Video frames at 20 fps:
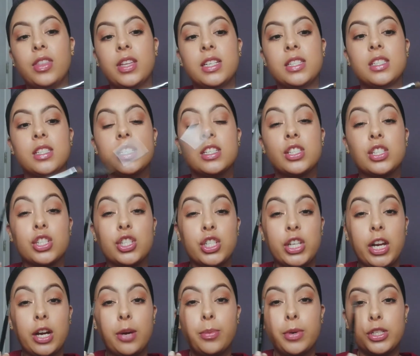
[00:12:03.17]
This is a
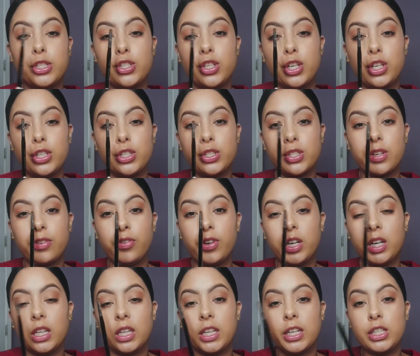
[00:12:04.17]
shader brush. You can use it for
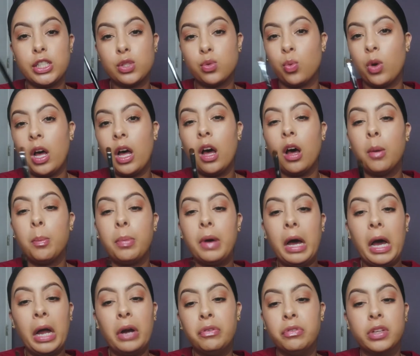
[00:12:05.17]
your lid as well, but
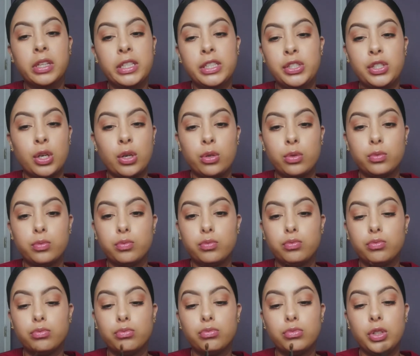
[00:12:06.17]
I really don't
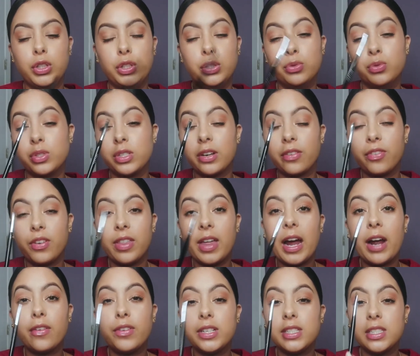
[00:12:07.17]
use it for
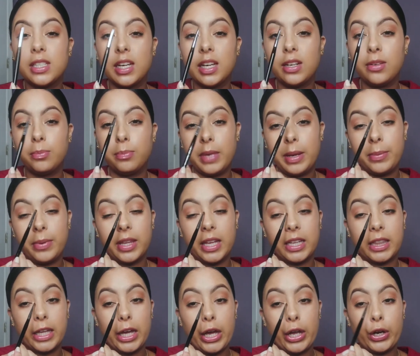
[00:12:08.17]
that reason. Maybe
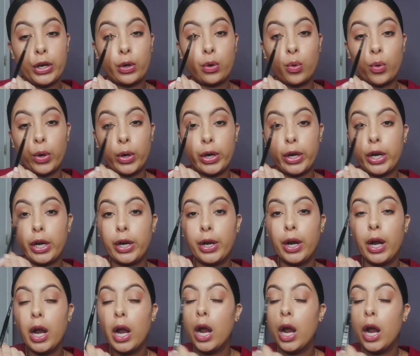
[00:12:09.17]
like the inner corner.